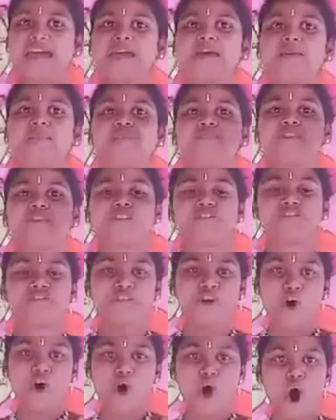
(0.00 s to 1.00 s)

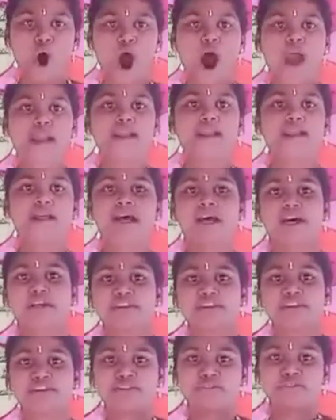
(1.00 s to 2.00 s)
4,
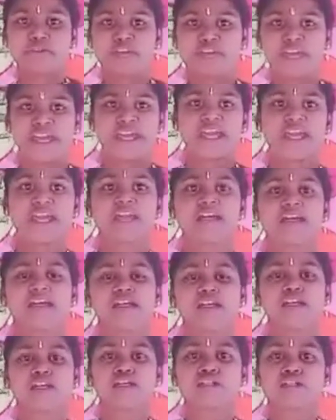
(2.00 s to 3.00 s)
3,
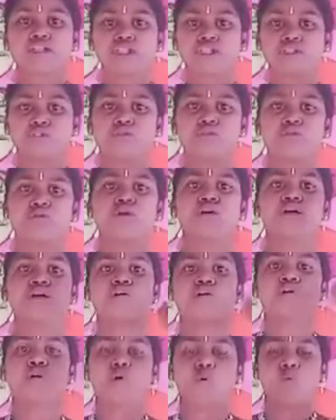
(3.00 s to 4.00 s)
2,
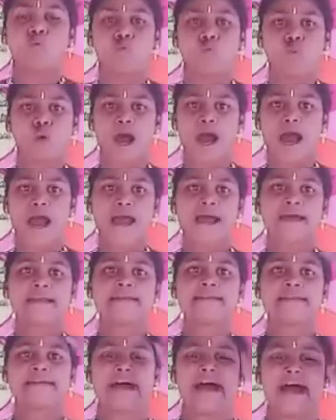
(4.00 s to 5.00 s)
1
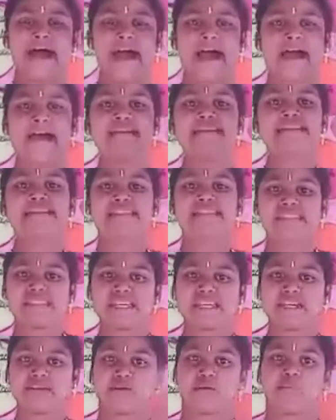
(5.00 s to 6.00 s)
and 0.
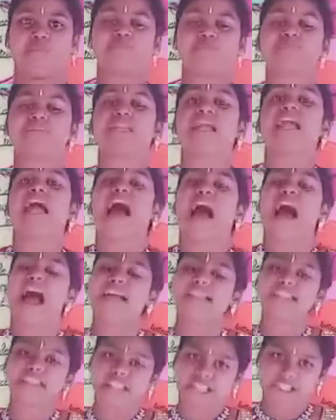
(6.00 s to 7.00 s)
I think so you
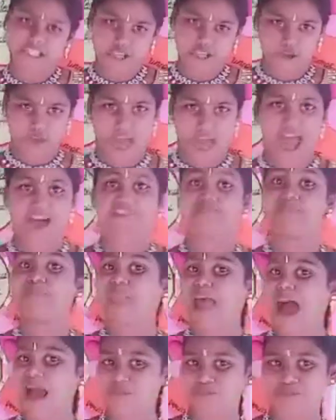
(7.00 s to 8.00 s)
have black post
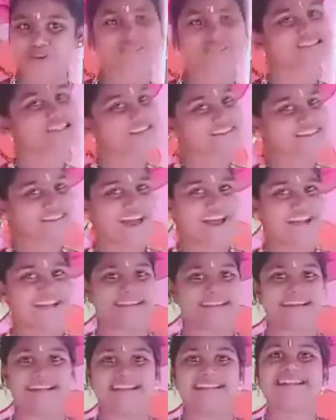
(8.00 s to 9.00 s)
in that, that is
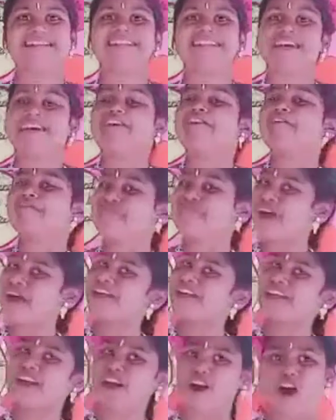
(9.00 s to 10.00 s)
Fred or
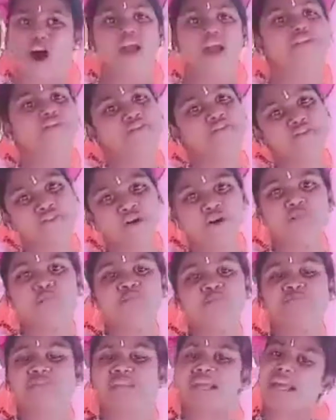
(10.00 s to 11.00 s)
foe.
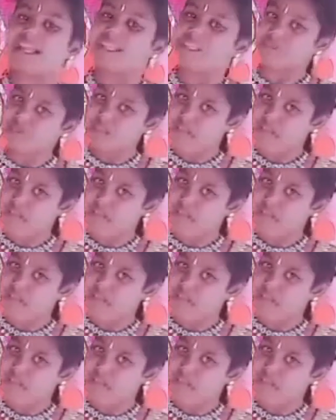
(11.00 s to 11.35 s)
Today I'm going